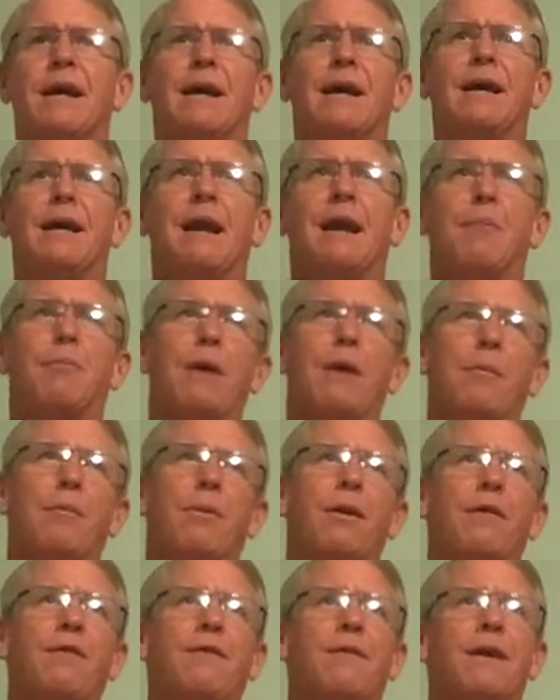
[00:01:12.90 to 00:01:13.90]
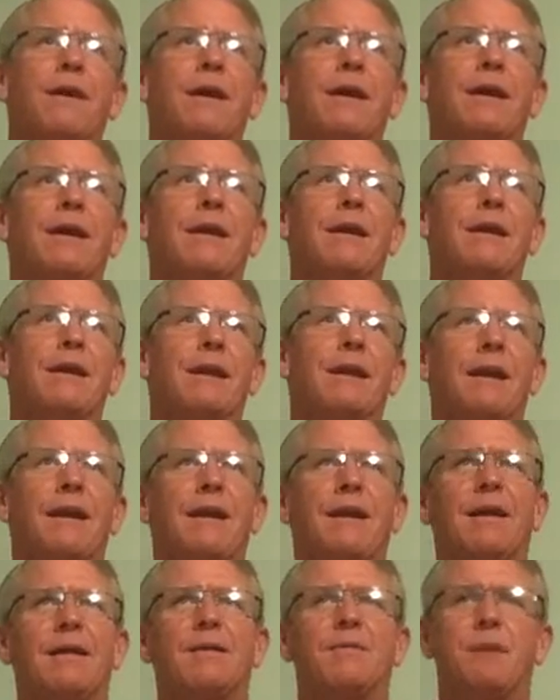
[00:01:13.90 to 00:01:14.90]
got properly fit, and
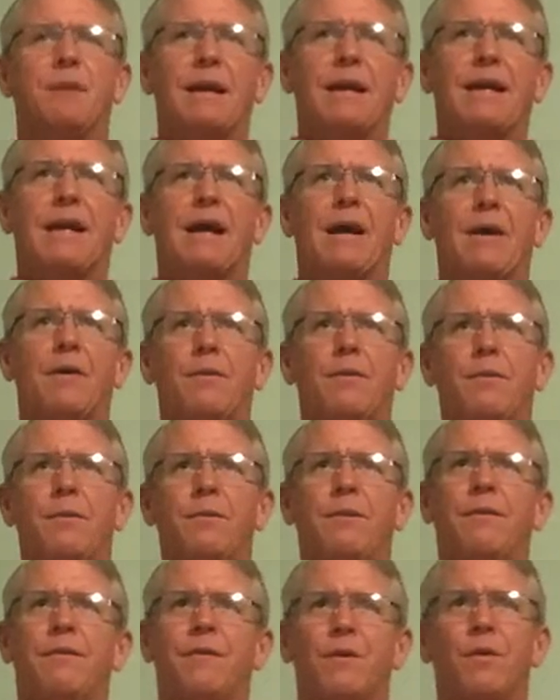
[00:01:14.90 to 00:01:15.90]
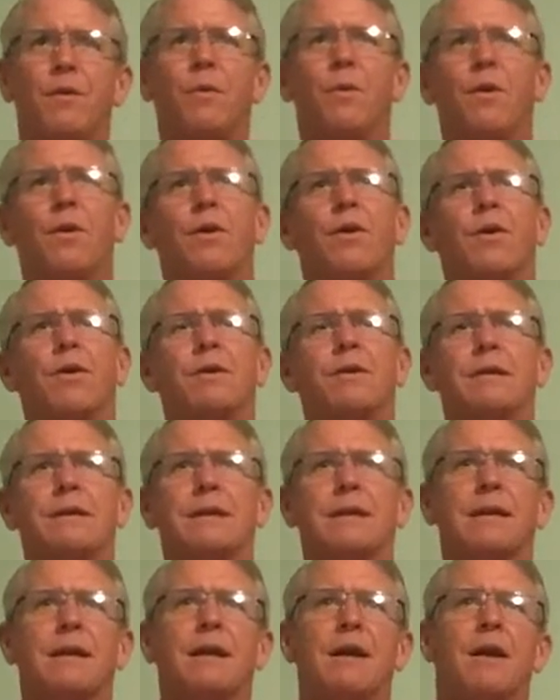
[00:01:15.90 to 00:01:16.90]
they explained how the foot works
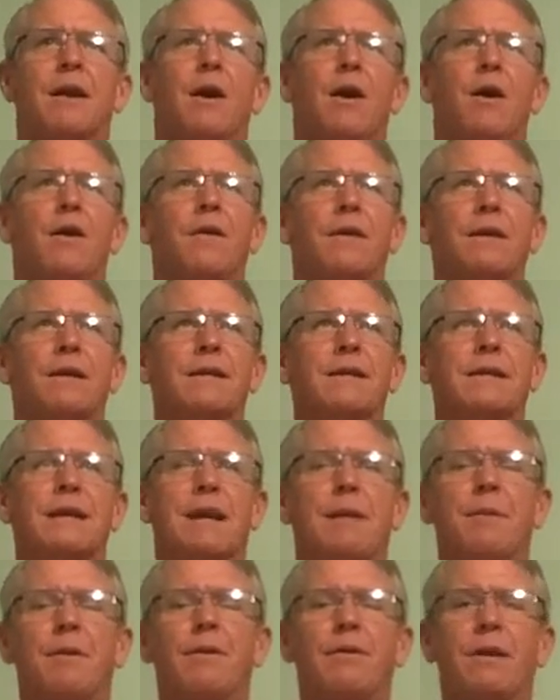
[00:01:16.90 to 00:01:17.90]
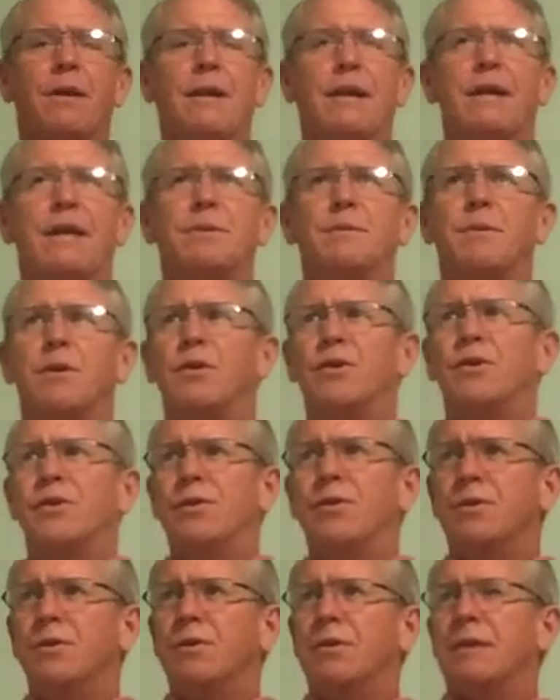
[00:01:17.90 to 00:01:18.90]
and all this. It got me a really nice pair of
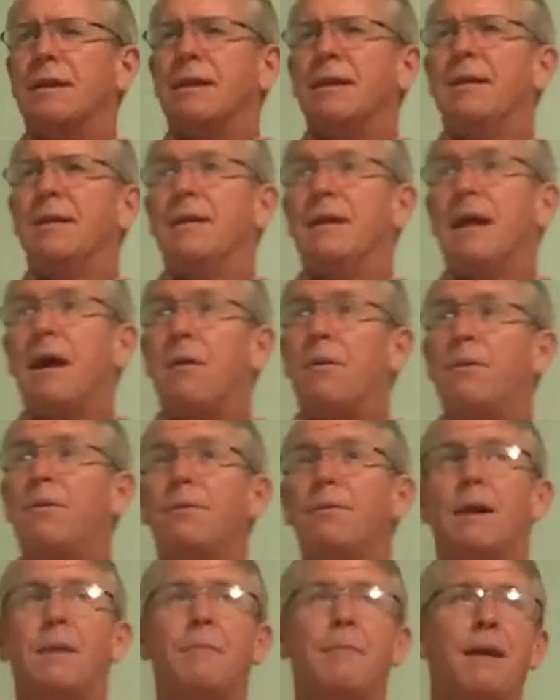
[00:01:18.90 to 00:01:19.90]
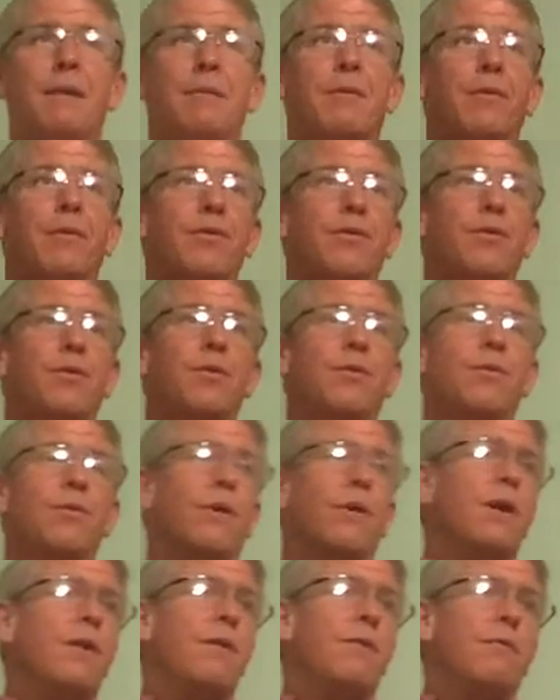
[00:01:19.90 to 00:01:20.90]
shoes, and now I'm able to
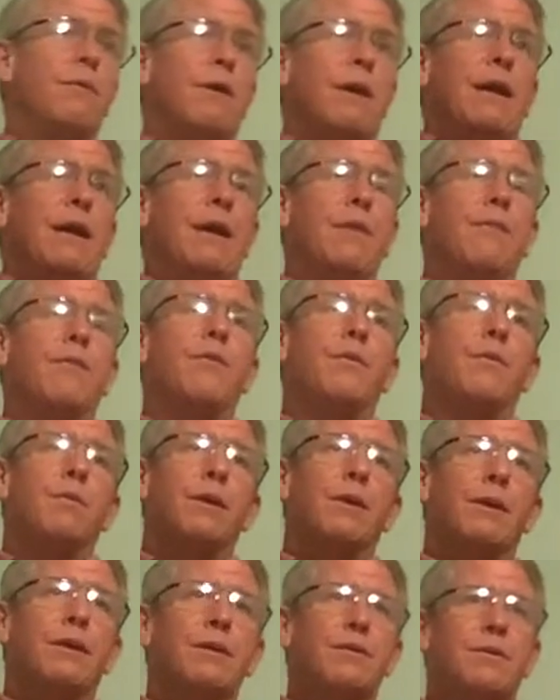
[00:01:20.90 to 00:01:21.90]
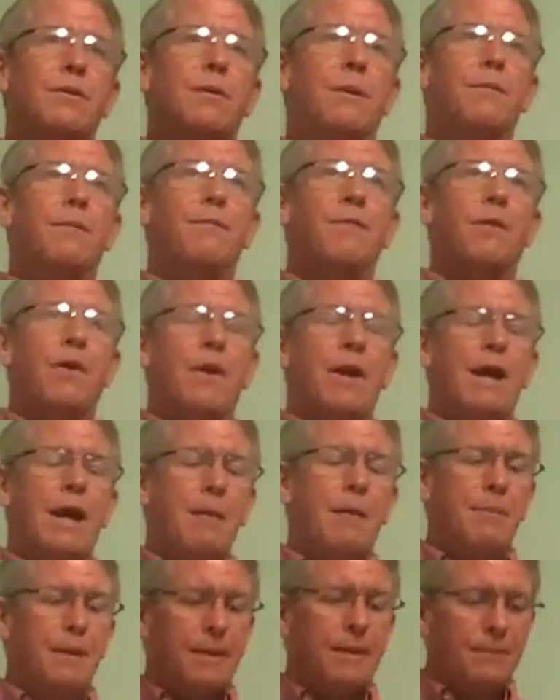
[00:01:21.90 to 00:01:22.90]
run really comfortably, so I'm very
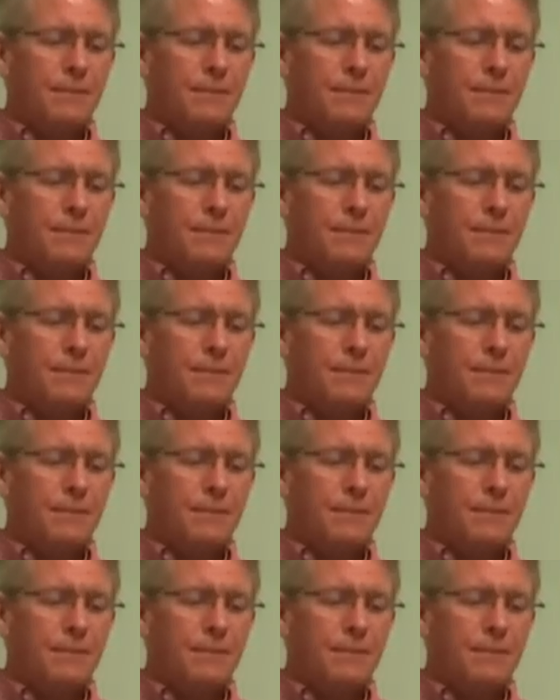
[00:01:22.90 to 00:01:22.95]
happy.